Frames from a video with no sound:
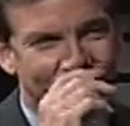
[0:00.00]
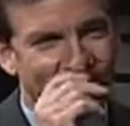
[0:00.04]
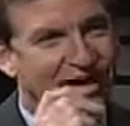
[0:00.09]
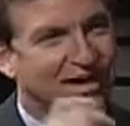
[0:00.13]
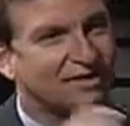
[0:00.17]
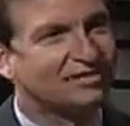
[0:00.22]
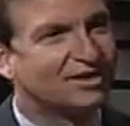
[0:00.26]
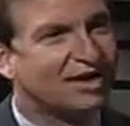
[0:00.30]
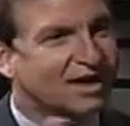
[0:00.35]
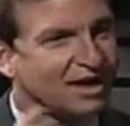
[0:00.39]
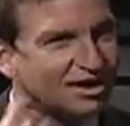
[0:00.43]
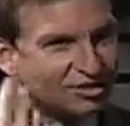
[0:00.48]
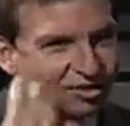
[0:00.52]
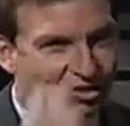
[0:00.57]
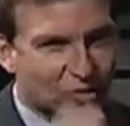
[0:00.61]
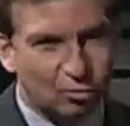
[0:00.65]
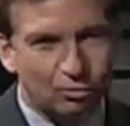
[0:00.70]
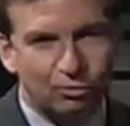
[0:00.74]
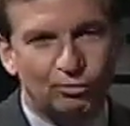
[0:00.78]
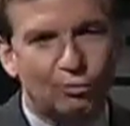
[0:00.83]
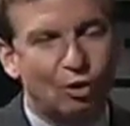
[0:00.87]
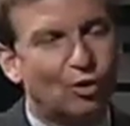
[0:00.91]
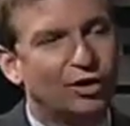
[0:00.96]
we have the
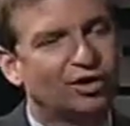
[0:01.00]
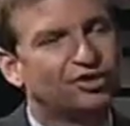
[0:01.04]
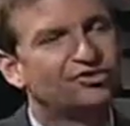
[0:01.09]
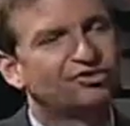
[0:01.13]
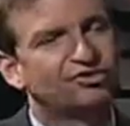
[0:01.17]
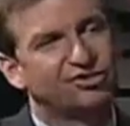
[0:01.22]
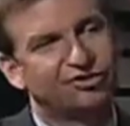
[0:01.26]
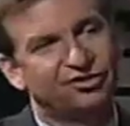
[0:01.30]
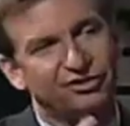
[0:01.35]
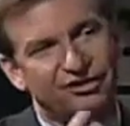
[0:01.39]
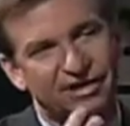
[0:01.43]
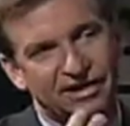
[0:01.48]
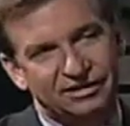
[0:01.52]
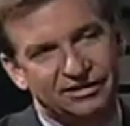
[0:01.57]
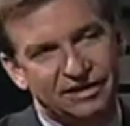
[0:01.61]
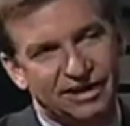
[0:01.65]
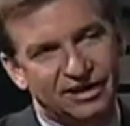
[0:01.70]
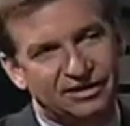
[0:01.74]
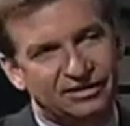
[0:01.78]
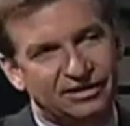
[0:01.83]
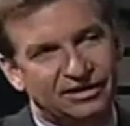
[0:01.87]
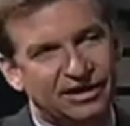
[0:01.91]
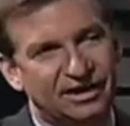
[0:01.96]
moisture and
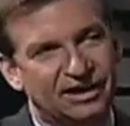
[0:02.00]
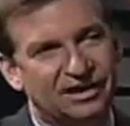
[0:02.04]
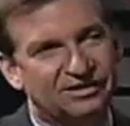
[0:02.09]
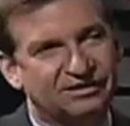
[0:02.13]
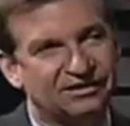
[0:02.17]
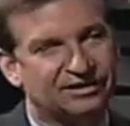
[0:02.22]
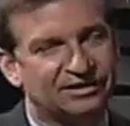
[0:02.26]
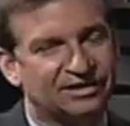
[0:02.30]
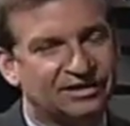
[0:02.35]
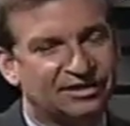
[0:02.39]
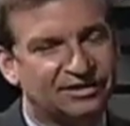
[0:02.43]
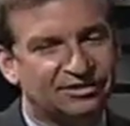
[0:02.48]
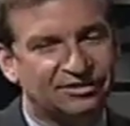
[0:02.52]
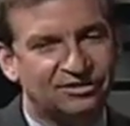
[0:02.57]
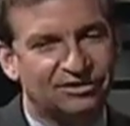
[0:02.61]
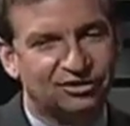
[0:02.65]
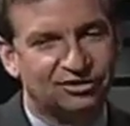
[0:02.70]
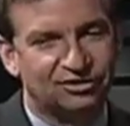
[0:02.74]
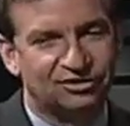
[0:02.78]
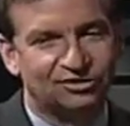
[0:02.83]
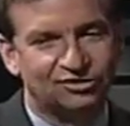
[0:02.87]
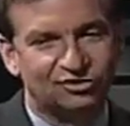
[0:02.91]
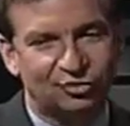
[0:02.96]
and and uh, you
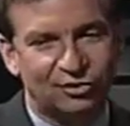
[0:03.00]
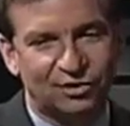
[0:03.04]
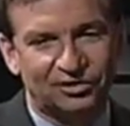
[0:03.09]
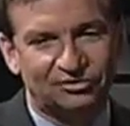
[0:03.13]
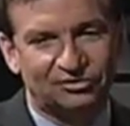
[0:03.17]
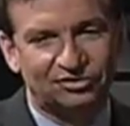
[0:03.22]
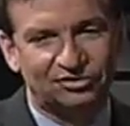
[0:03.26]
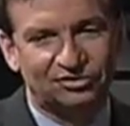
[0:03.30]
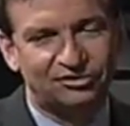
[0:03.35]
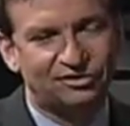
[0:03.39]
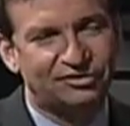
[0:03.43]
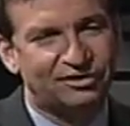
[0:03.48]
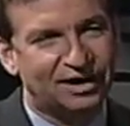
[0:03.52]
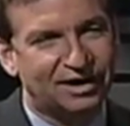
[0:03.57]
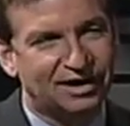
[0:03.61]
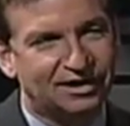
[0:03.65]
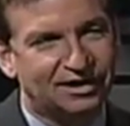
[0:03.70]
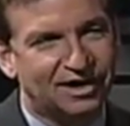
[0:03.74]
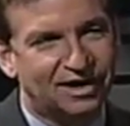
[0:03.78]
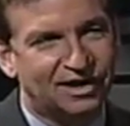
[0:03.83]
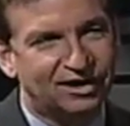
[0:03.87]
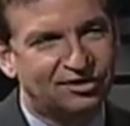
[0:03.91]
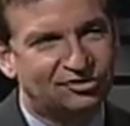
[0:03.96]
know the soil to do that.
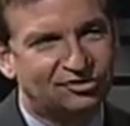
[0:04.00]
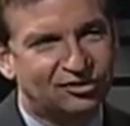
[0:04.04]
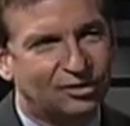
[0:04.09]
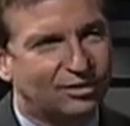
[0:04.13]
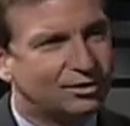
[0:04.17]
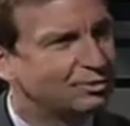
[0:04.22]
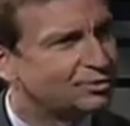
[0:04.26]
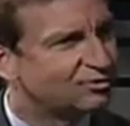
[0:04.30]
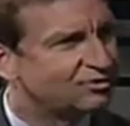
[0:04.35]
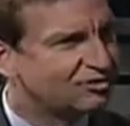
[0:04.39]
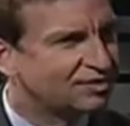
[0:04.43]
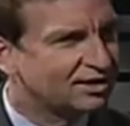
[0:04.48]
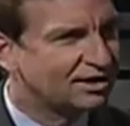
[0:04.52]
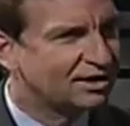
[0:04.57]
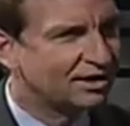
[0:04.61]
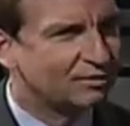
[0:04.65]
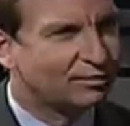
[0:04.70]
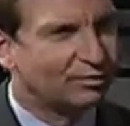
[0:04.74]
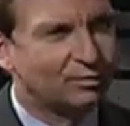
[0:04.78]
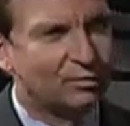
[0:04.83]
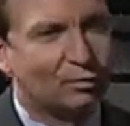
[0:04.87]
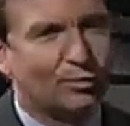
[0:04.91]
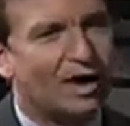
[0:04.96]
So right. it would see.
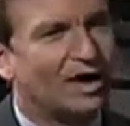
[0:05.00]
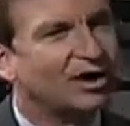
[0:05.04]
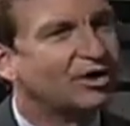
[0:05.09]
why